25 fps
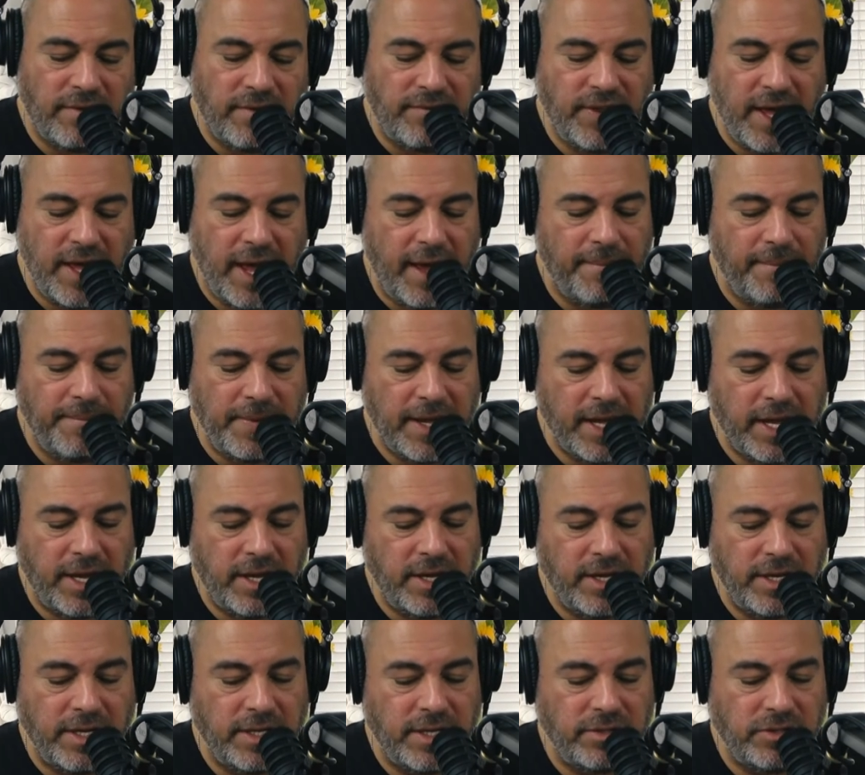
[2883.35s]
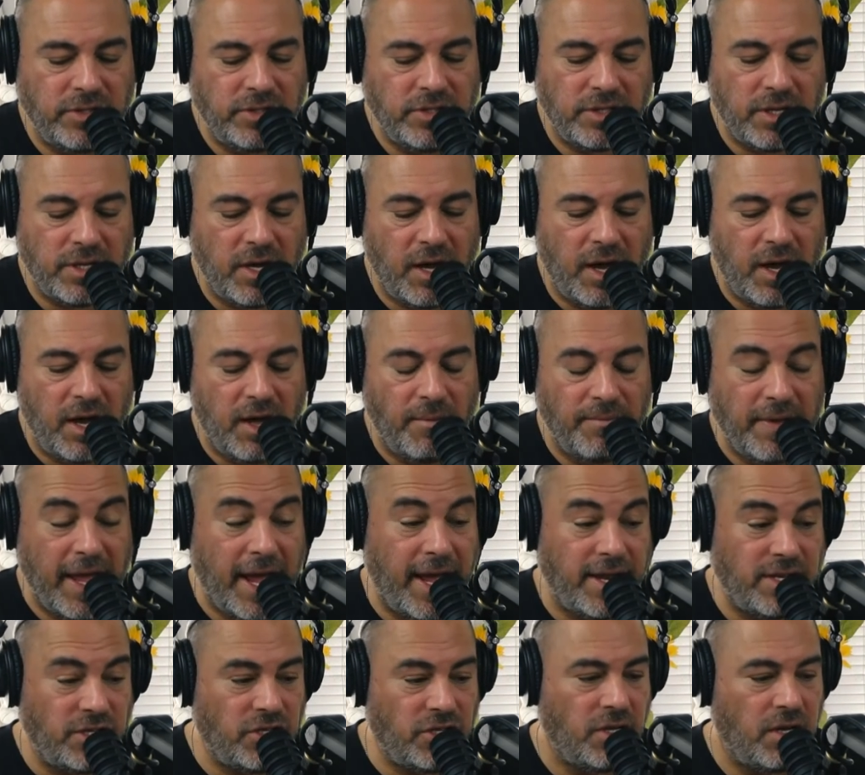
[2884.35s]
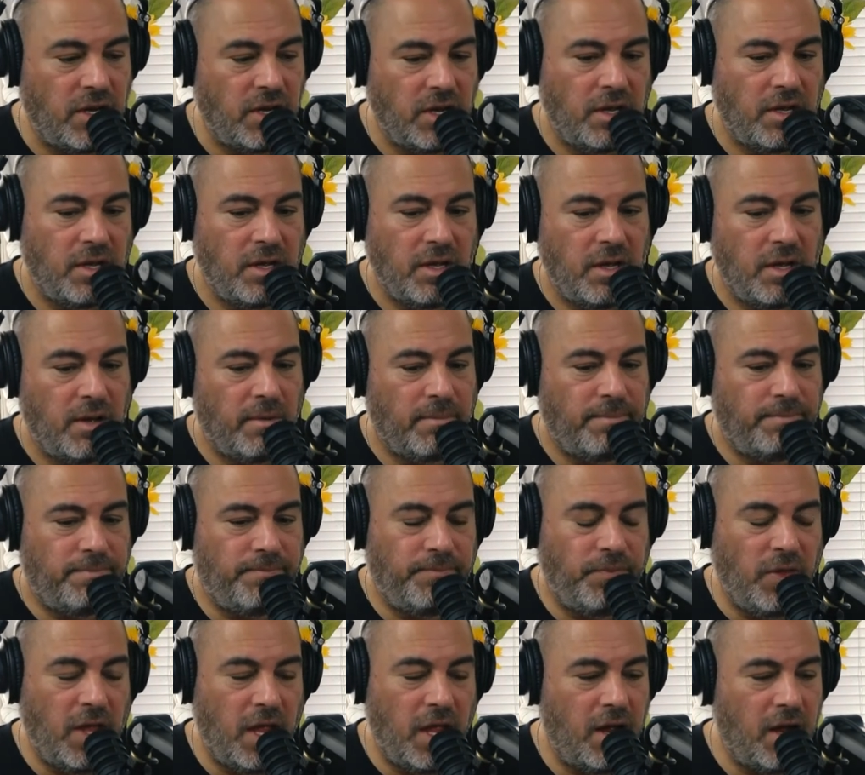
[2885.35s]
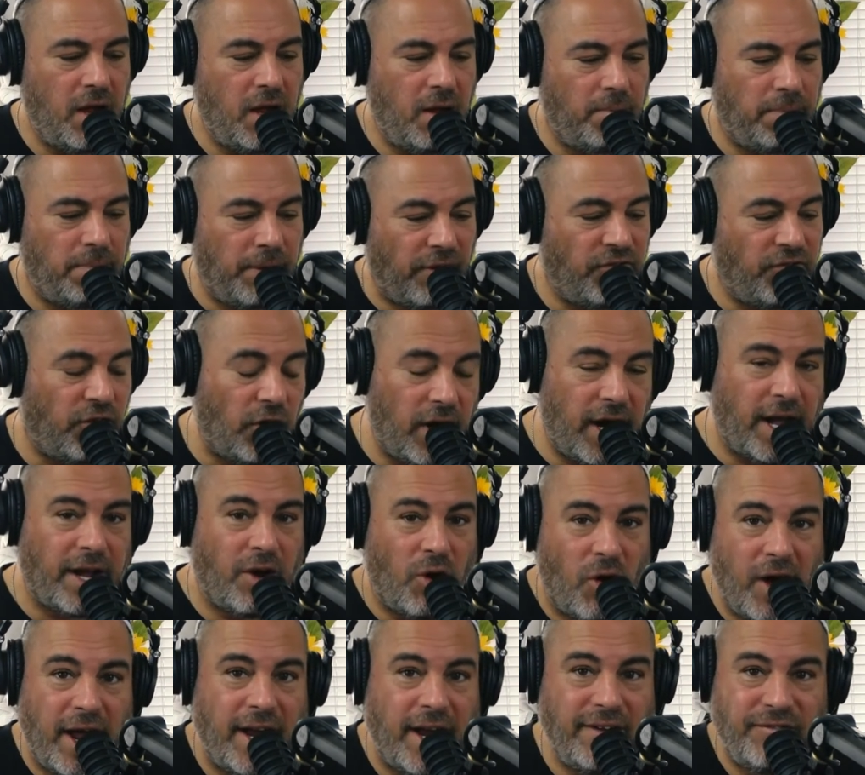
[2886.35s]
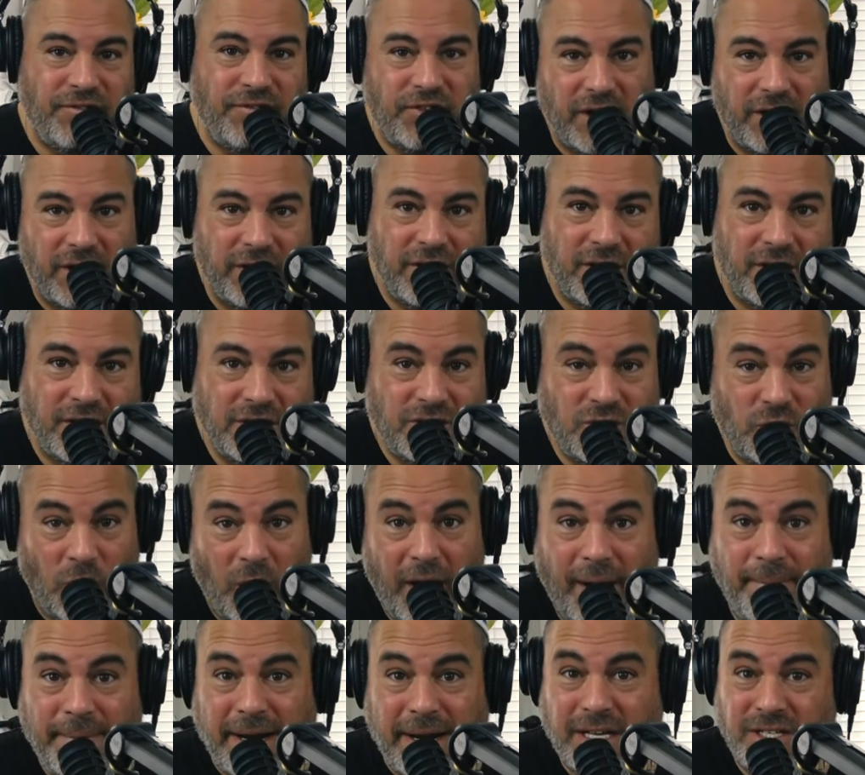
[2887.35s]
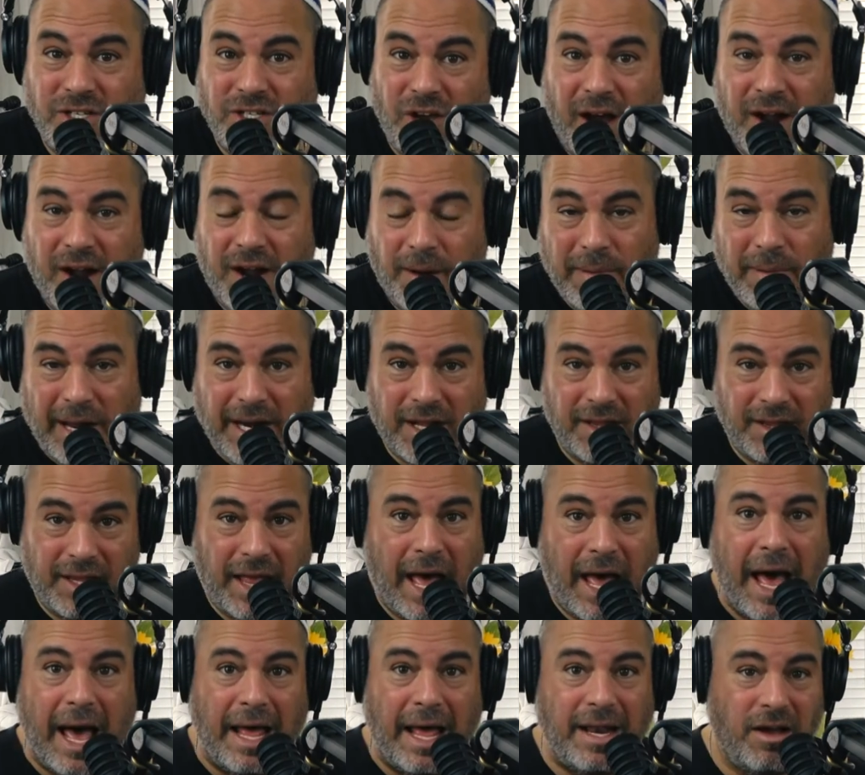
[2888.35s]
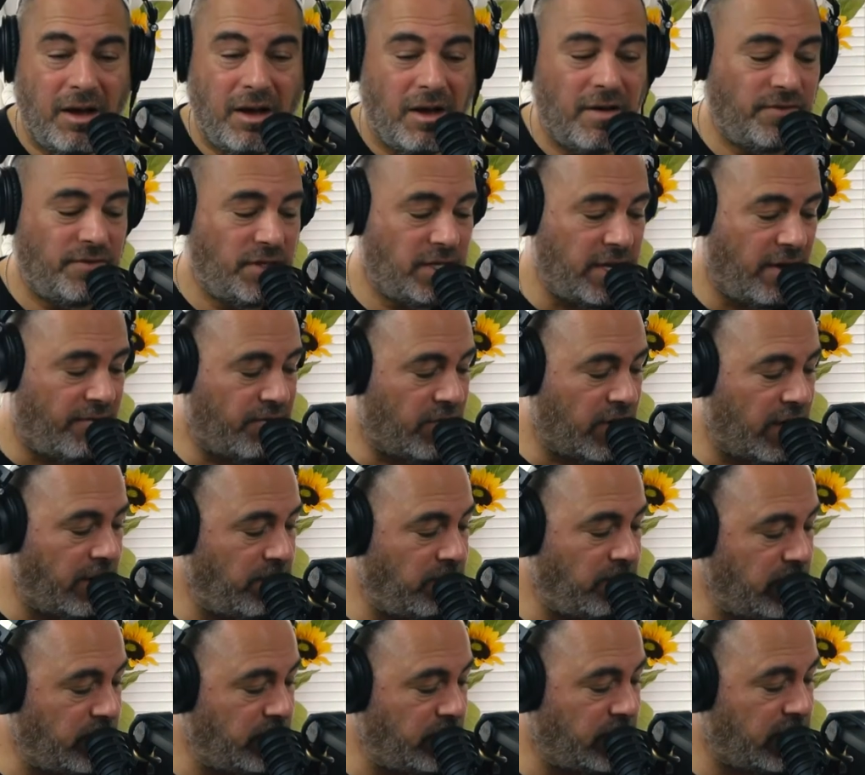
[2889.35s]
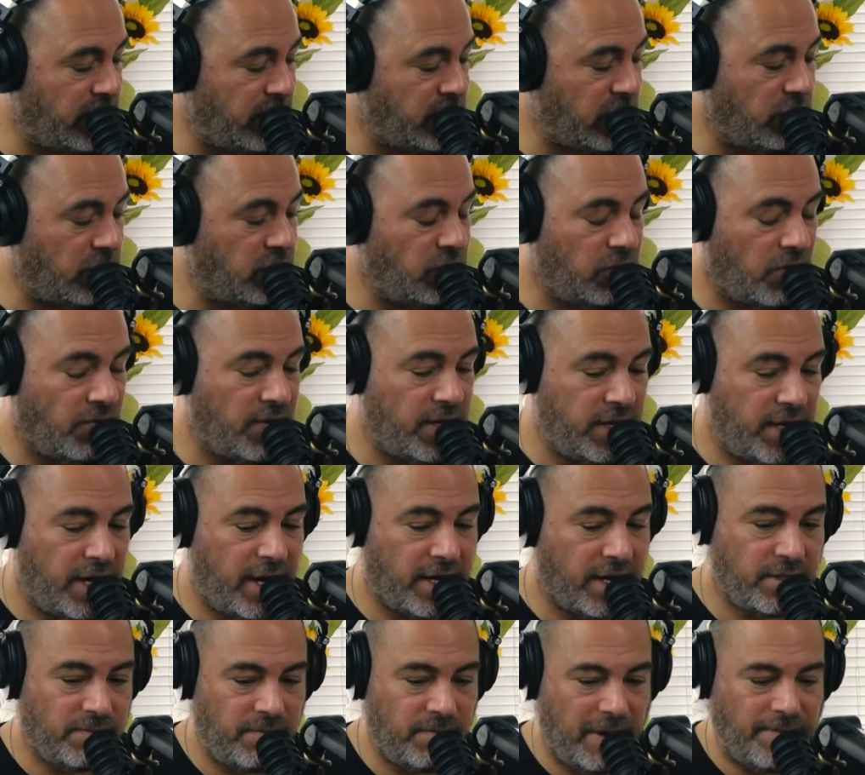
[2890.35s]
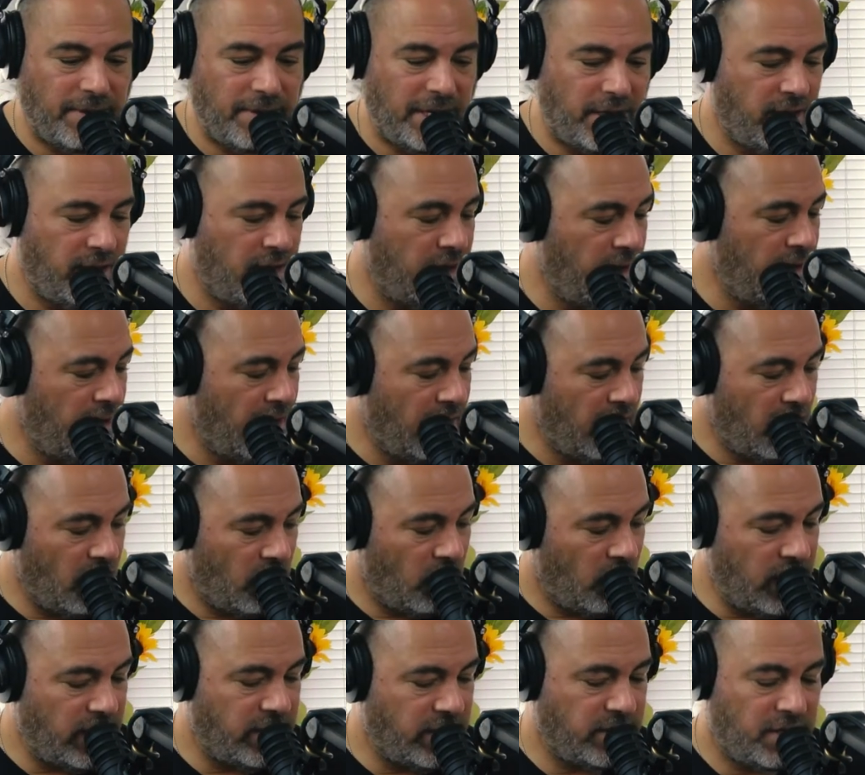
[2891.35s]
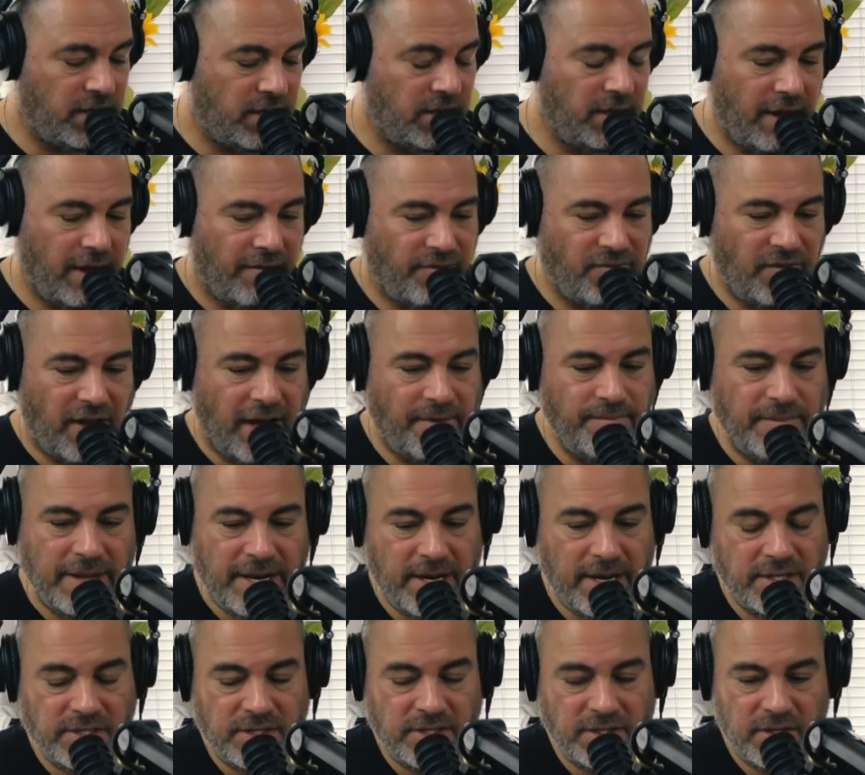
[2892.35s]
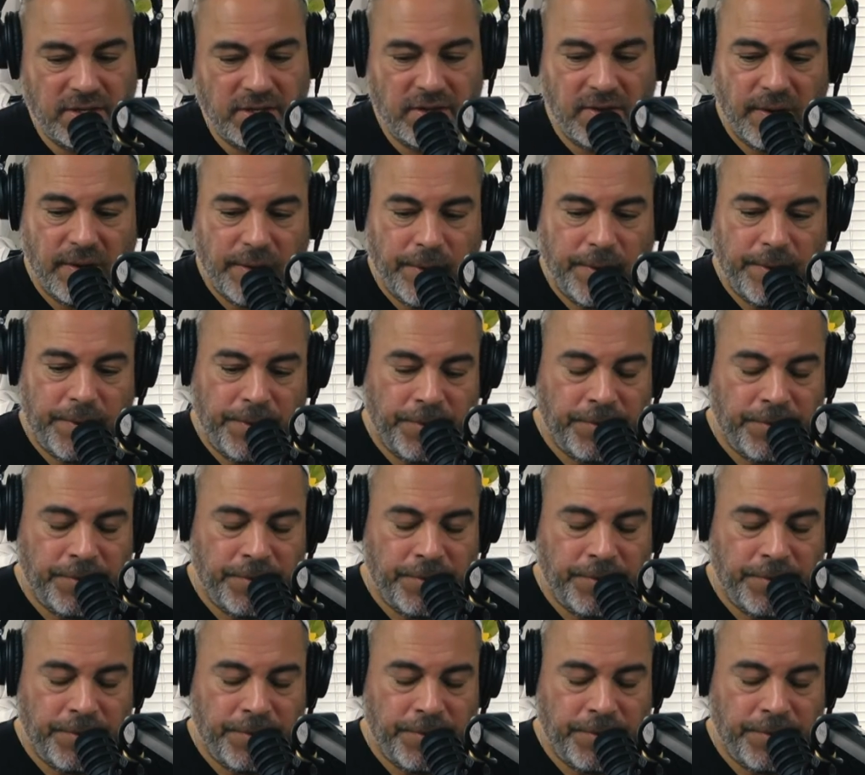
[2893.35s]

One of them is, and before I go any further, so I'm going to talk about a lot of different musicians over the next maybe, what is it, like 5 minutes?